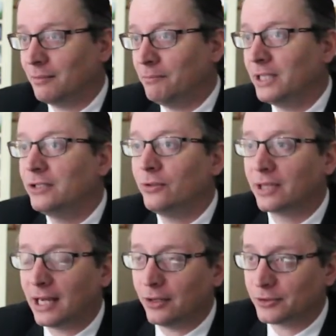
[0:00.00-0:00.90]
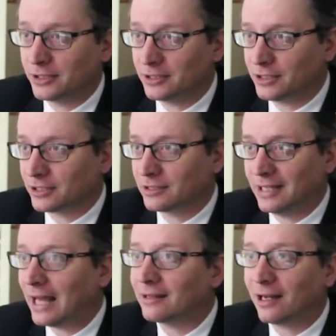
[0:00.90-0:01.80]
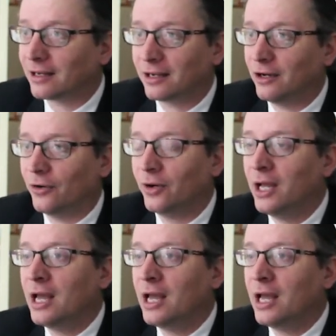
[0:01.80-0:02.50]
mid-2000s, just not long ago,